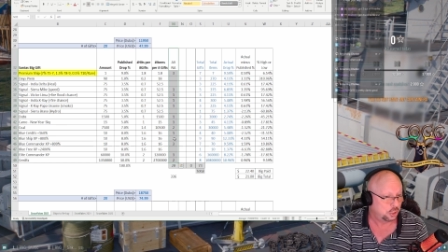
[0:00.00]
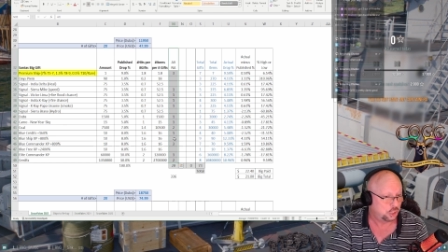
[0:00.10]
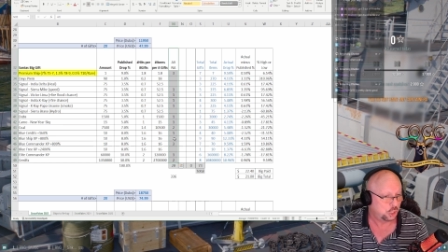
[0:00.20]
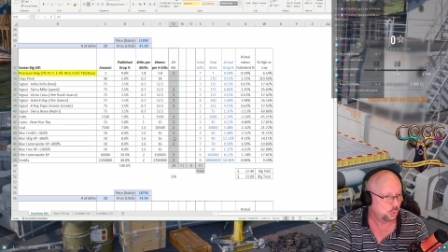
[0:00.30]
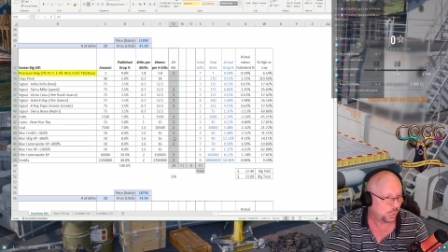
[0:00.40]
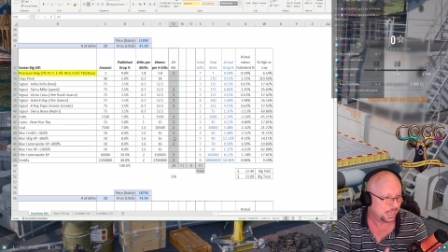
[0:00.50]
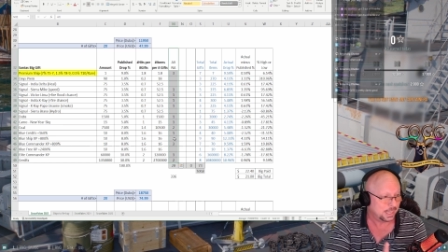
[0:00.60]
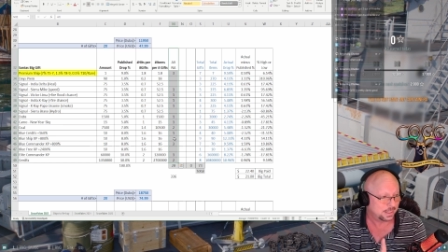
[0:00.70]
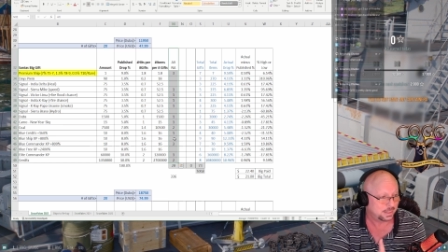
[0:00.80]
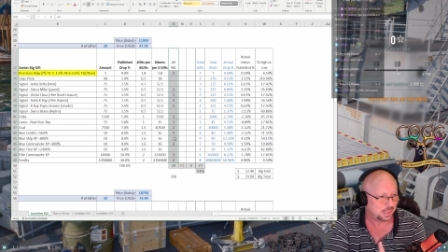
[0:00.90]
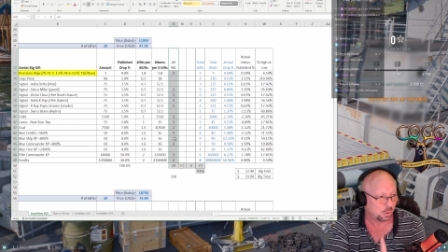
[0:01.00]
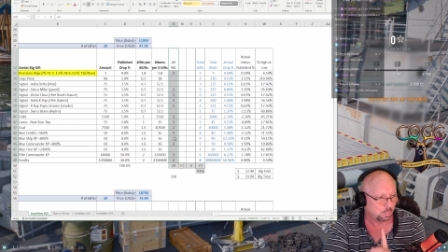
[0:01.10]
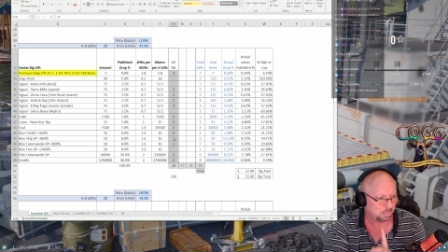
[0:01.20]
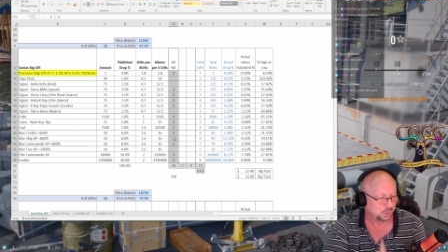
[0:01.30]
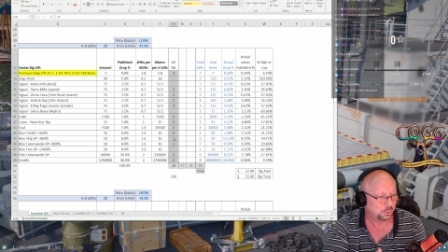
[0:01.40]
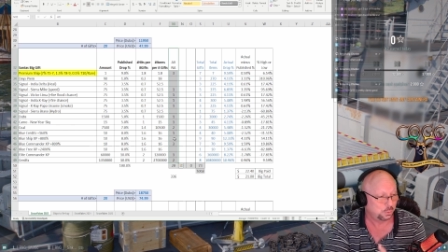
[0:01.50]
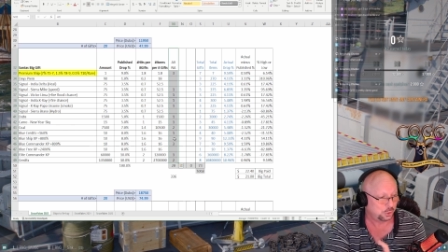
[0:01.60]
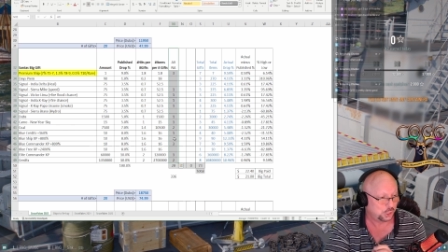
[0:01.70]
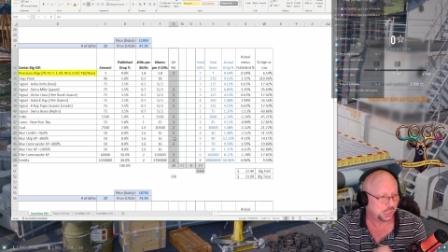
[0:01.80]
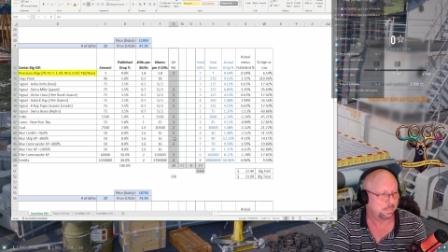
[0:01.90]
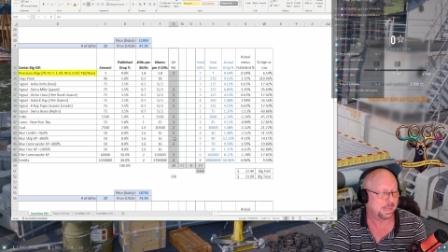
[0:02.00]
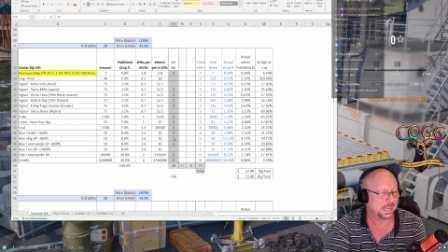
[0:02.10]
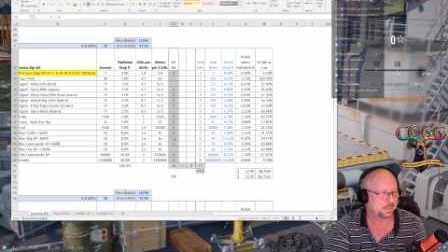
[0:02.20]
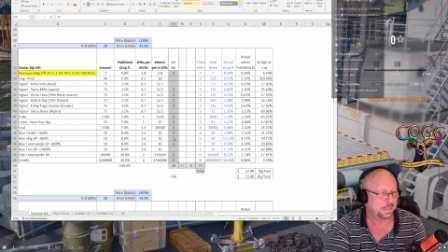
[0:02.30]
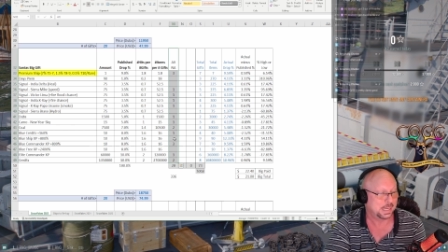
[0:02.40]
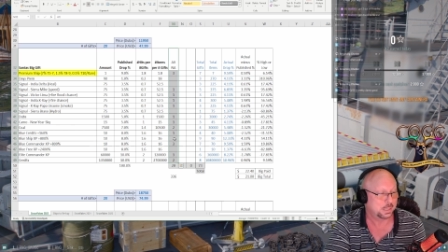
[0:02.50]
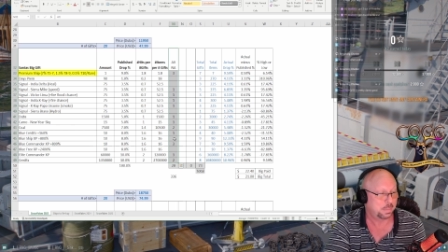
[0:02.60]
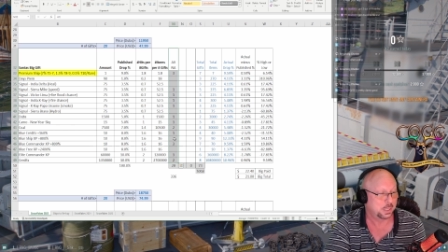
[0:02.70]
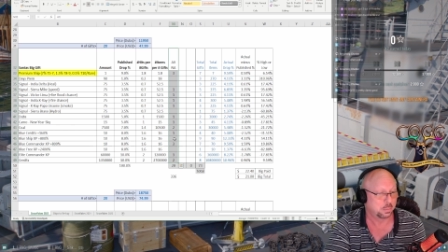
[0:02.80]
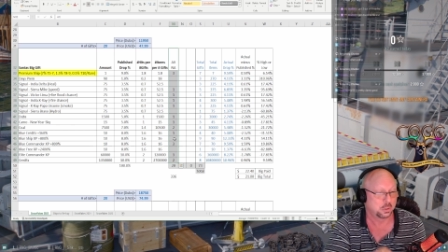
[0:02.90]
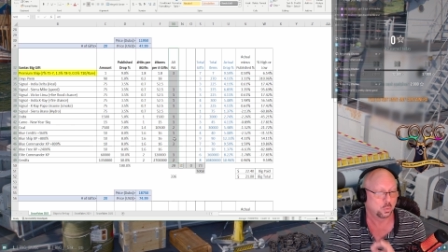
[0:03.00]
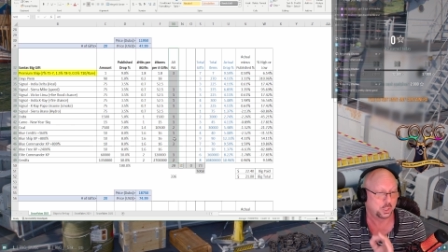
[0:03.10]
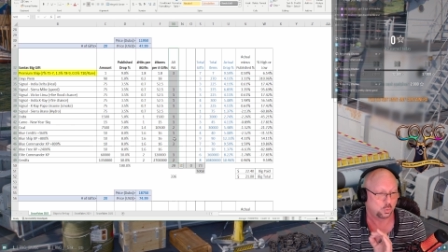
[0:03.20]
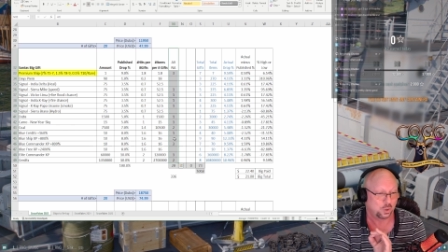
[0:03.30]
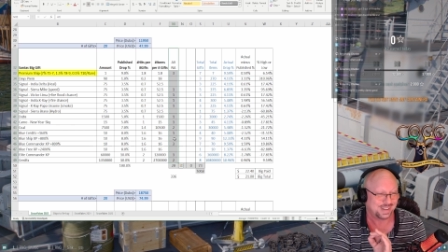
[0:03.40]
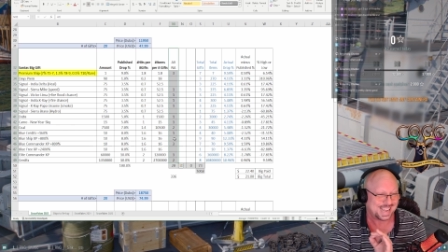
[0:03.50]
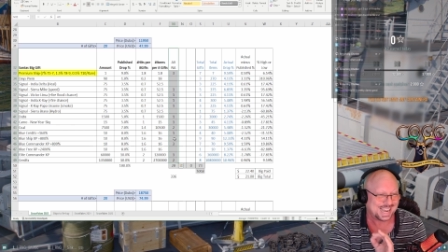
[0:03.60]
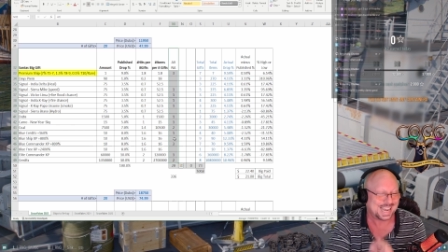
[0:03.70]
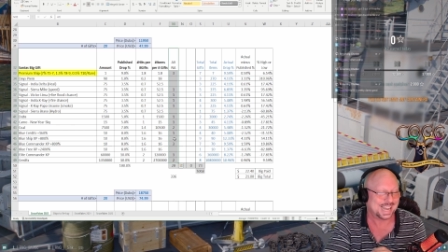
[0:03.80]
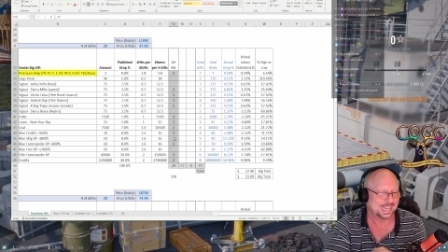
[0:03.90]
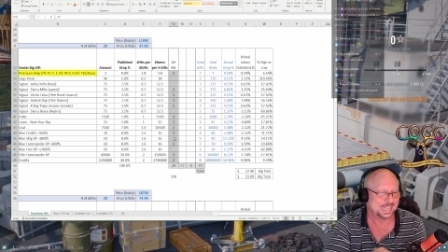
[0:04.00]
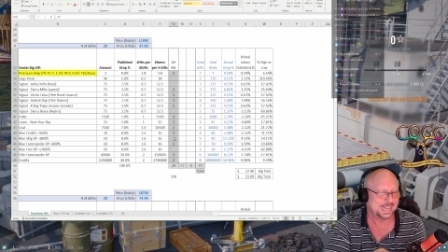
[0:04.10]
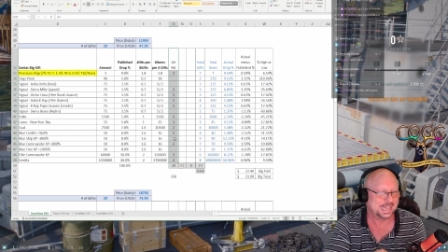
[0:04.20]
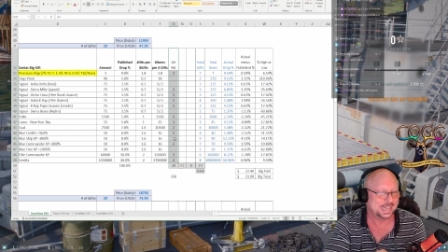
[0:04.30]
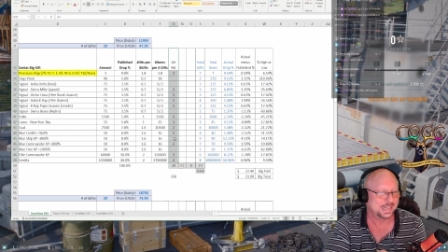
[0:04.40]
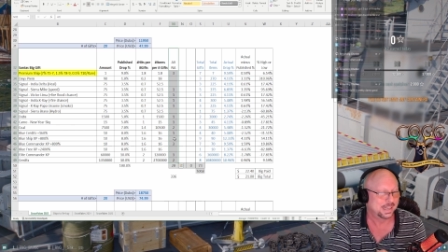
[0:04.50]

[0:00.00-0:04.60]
2 hits on blue ship XP expendables, which were highly needed,